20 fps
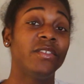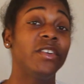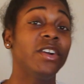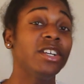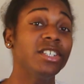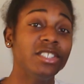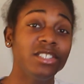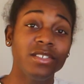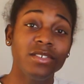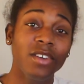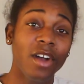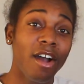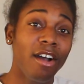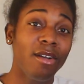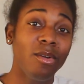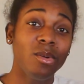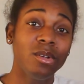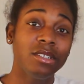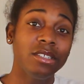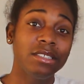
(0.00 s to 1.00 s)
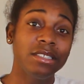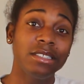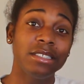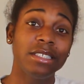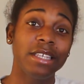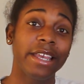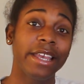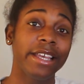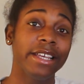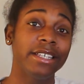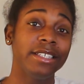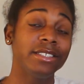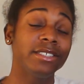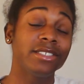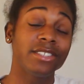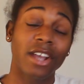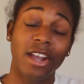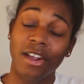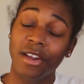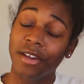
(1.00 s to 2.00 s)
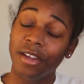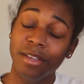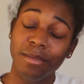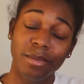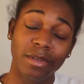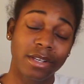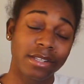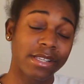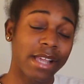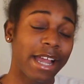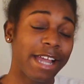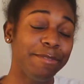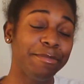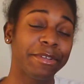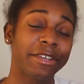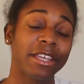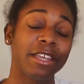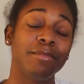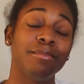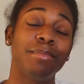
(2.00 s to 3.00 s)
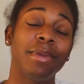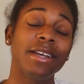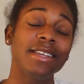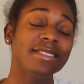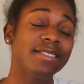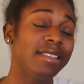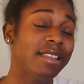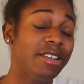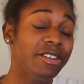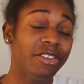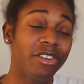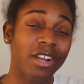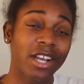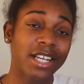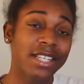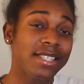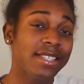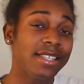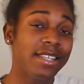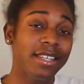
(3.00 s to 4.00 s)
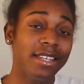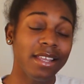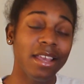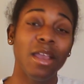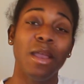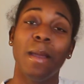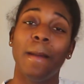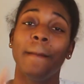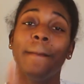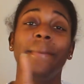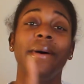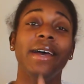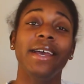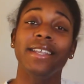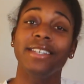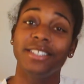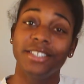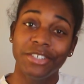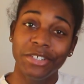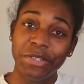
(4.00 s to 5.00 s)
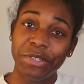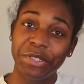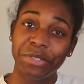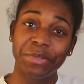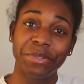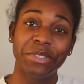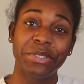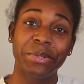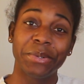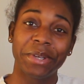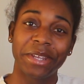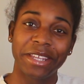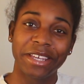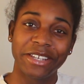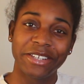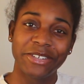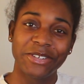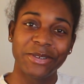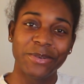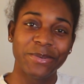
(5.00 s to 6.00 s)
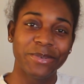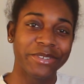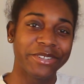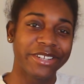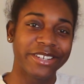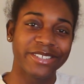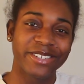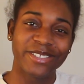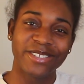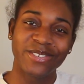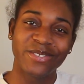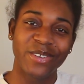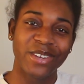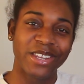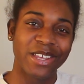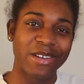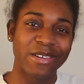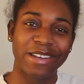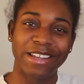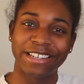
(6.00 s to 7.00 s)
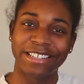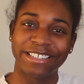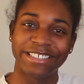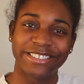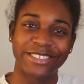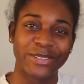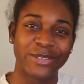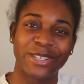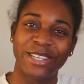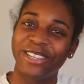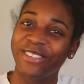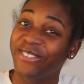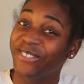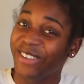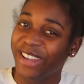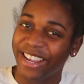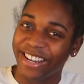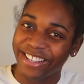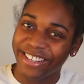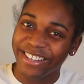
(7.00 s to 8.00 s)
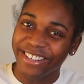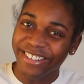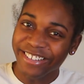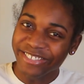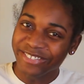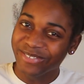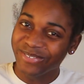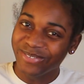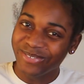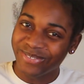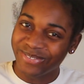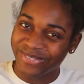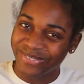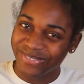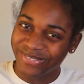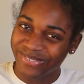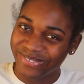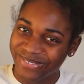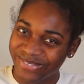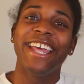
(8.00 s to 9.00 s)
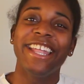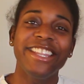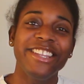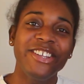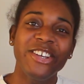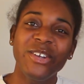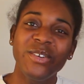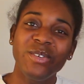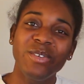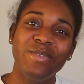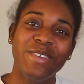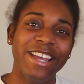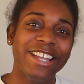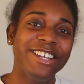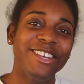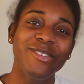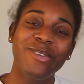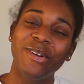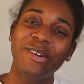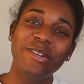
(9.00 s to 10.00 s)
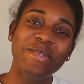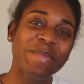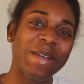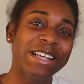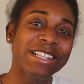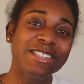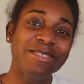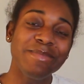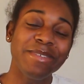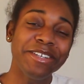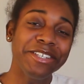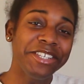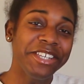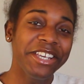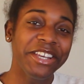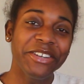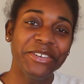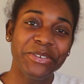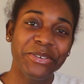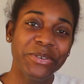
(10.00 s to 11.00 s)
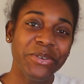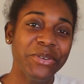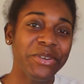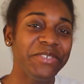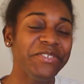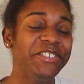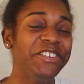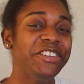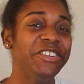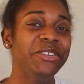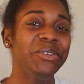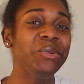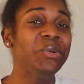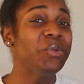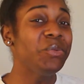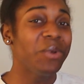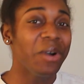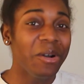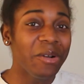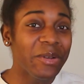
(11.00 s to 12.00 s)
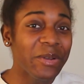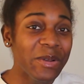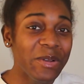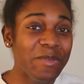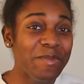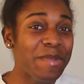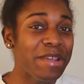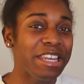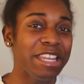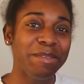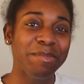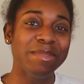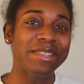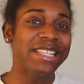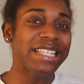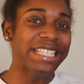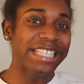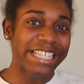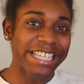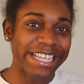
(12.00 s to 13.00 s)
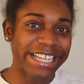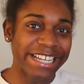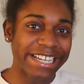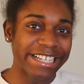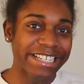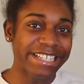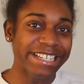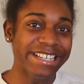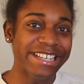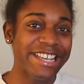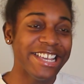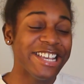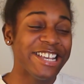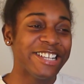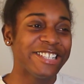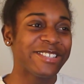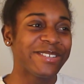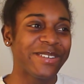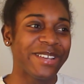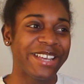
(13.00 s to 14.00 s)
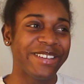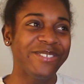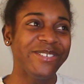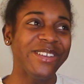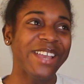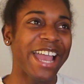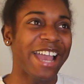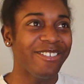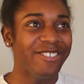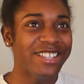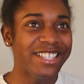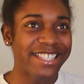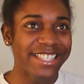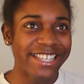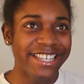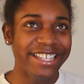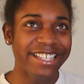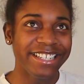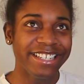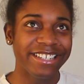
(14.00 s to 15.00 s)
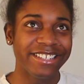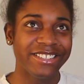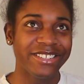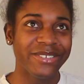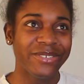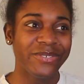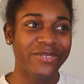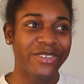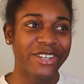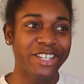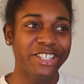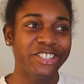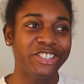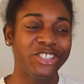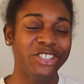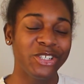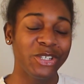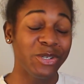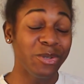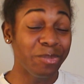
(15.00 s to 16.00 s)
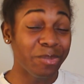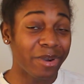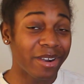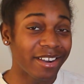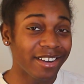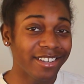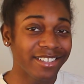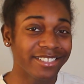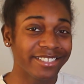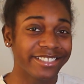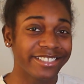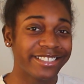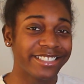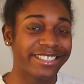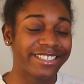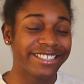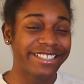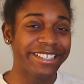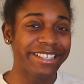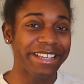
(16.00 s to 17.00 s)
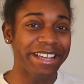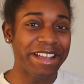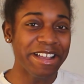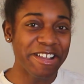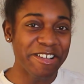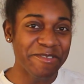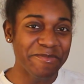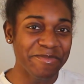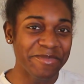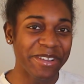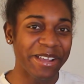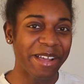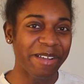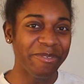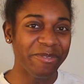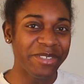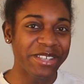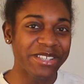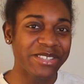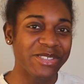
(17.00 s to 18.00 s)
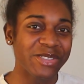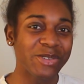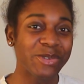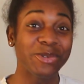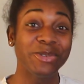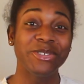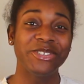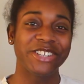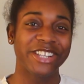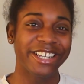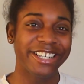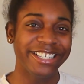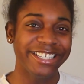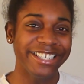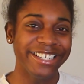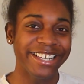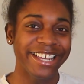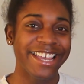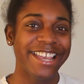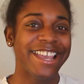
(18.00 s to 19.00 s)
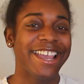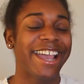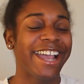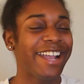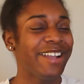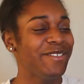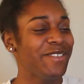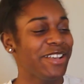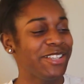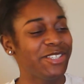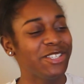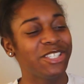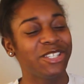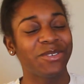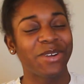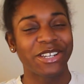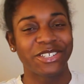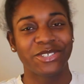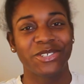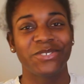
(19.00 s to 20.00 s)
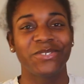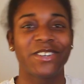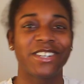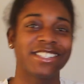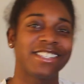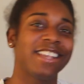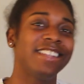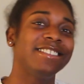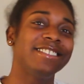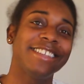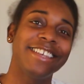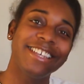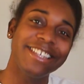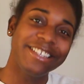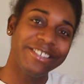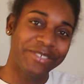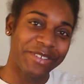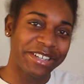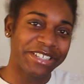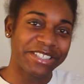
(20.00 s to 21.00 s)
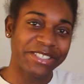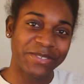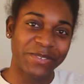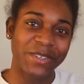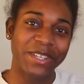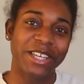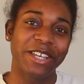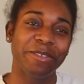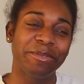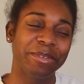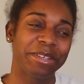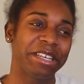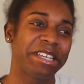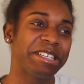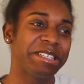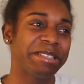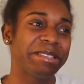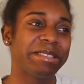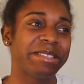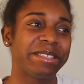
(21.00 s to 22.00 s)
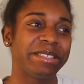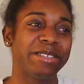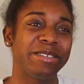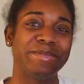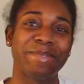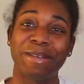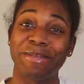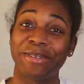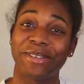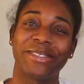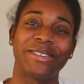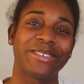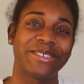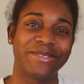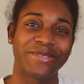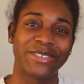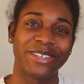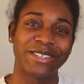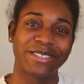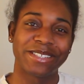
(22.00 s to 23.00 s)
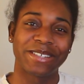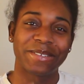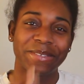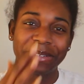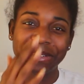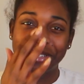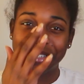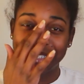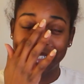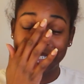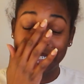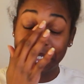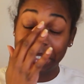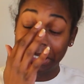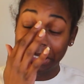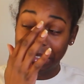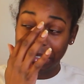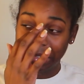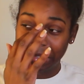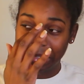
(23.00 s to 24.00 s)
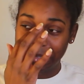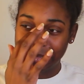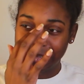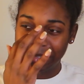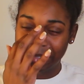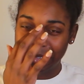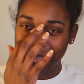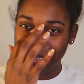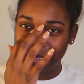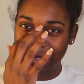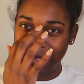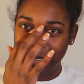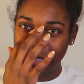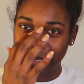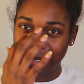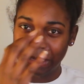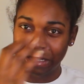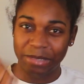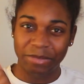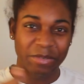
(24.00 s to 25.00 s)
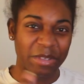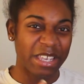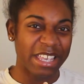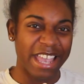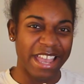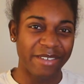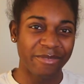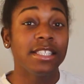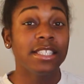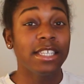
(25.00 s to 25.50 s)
First of all, I want to say sorry because I'm looking busted and crusted, but you knew what you were getting into when you clicked on this video, honey, so get ready. Hello everybody, welcome back to my channel, or if you're new, welcome. My name is Aaliyah. So yeah, if you haven't seen the first two parts of this little journey, I advise you to watch those first and then watch this video because you might be a little confused if you just click on the video. Yeah.